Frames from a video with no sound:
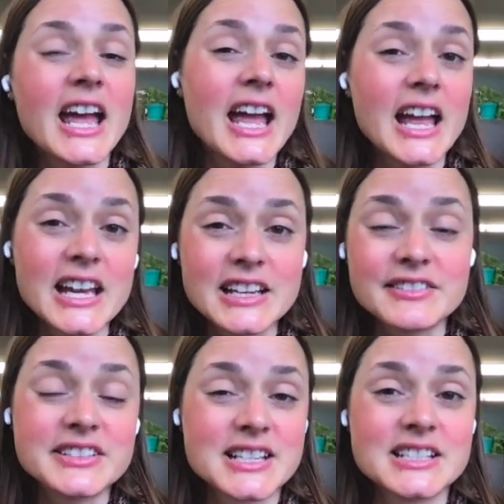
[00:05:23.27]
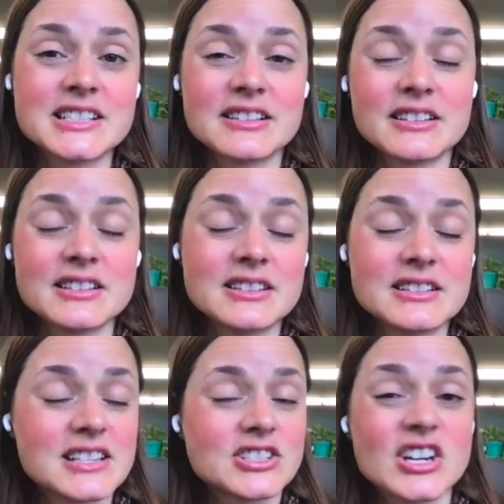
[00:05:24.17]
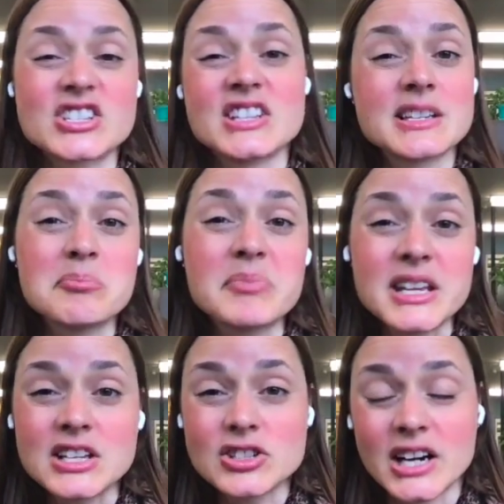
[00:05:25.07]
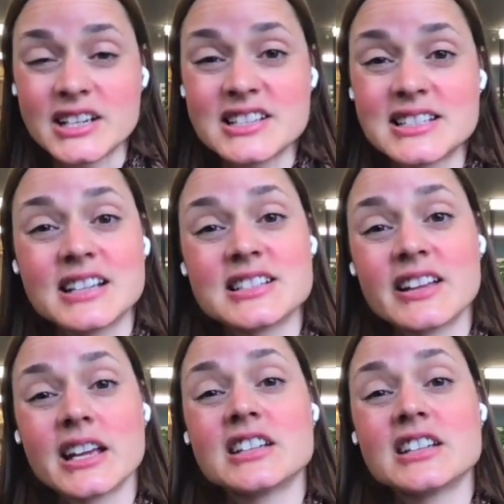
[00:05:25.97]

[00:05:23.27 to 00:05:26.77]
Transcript: A, listen to suggestions, and B, try to assess like,